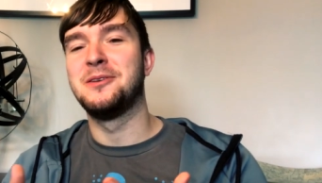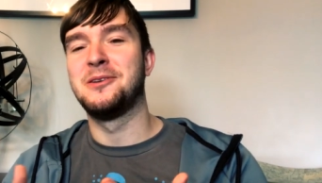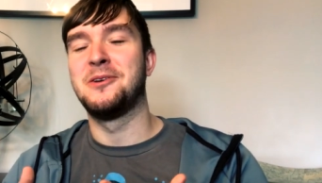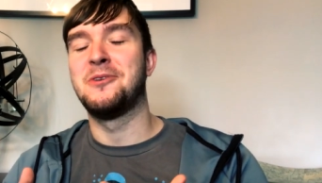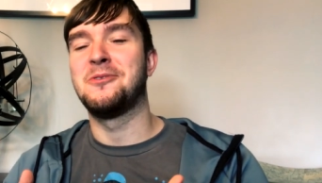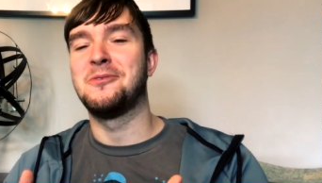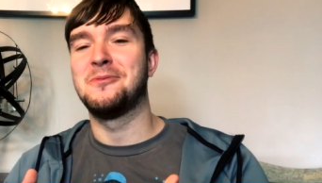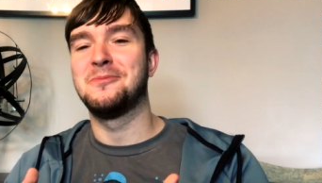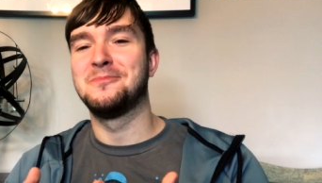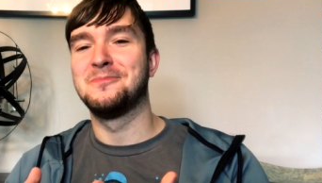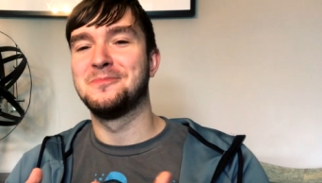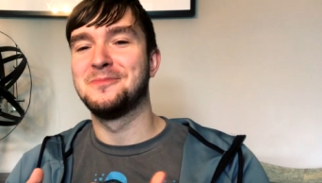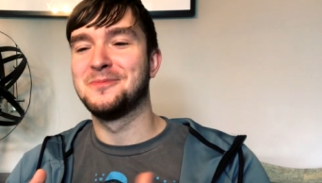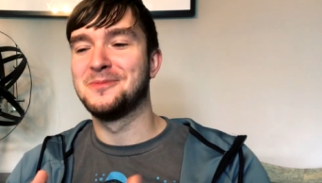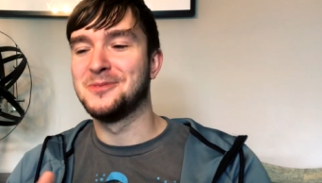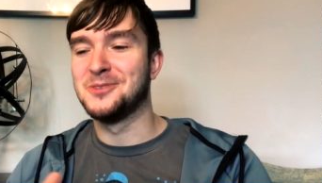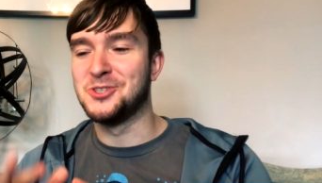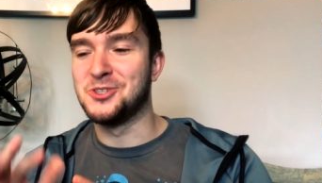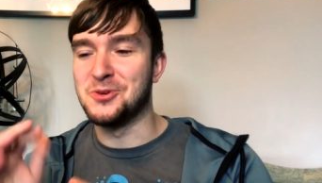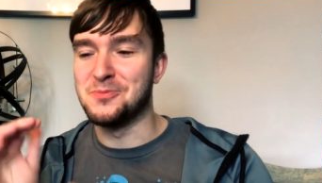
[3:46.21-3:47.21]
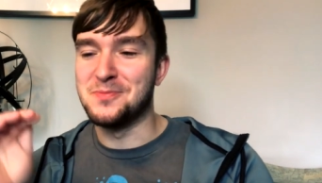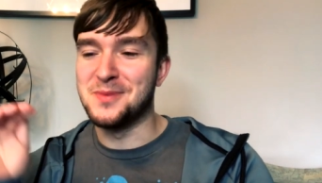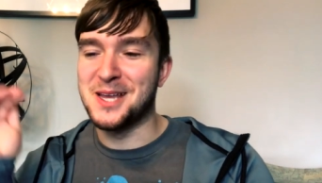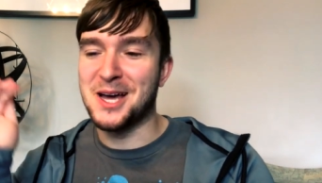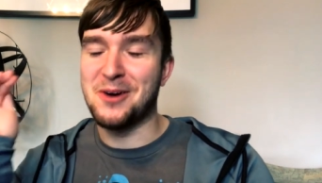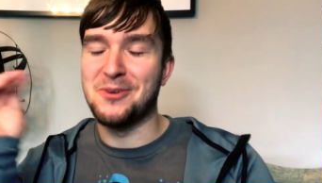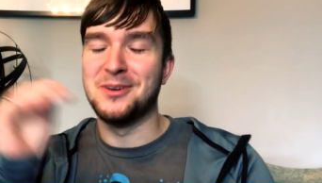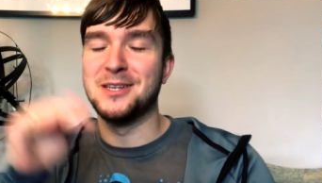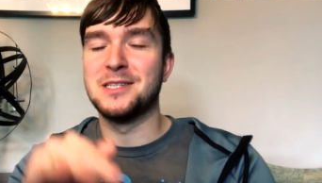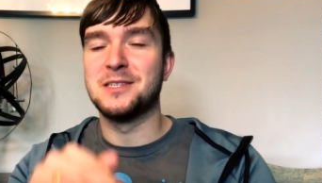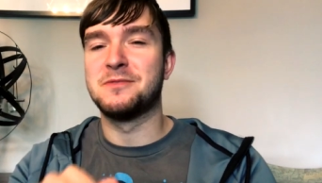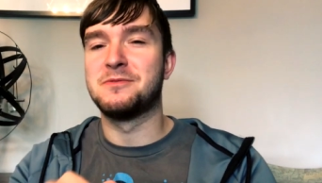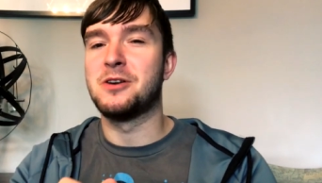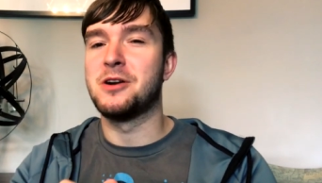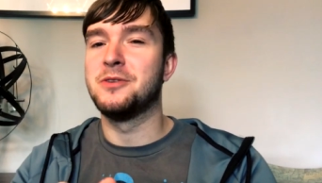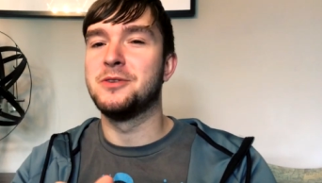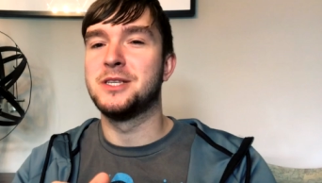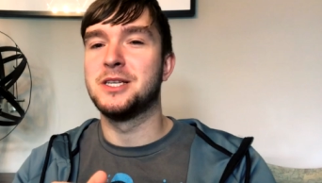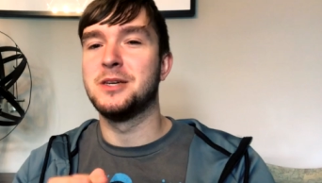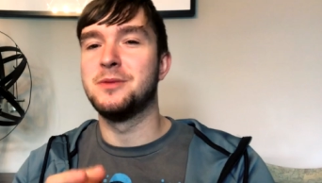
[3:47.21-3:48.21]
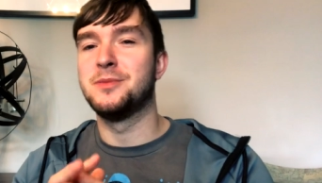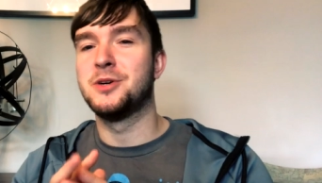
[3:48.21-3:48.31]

not jump down its throat too